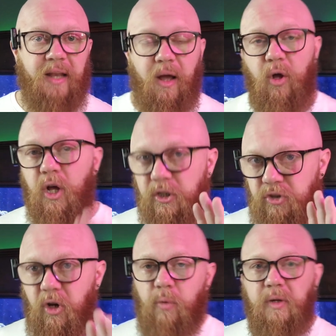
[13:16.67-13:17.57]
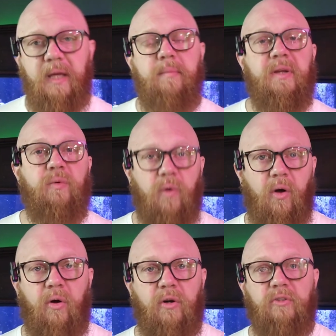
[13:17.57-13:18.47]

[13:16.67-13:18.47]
Now, don't get me wrong.